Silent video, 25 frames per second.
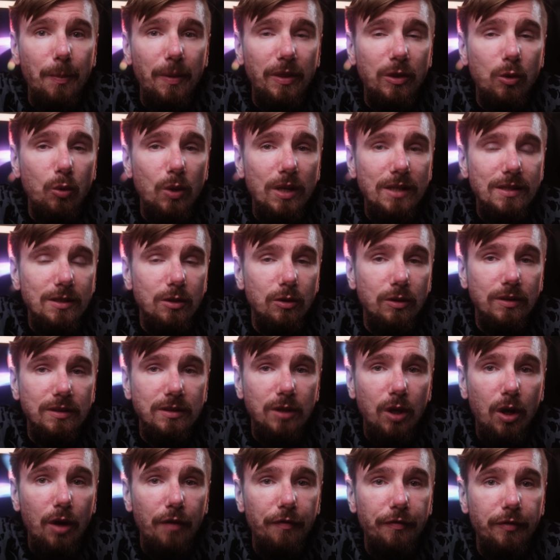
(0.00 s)
but the rest looks
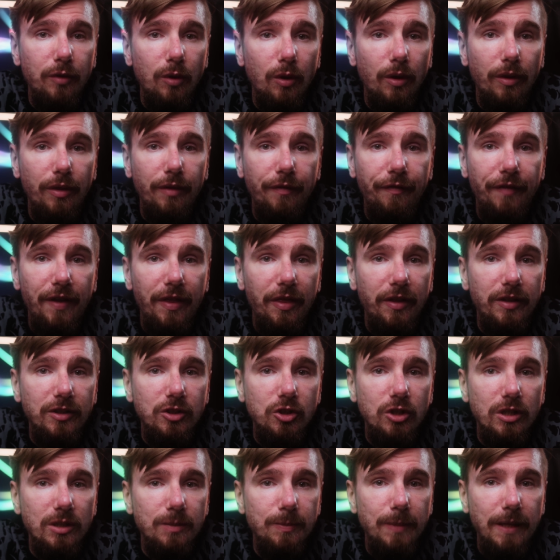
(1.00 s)
soft or the feathers
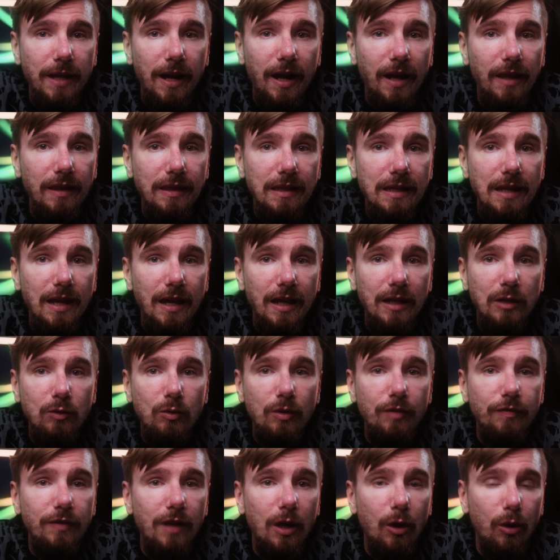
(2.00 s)
just behind the head
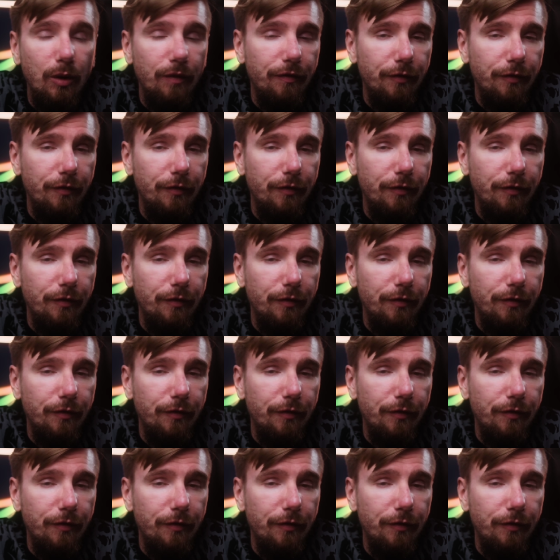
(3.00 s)
drift out of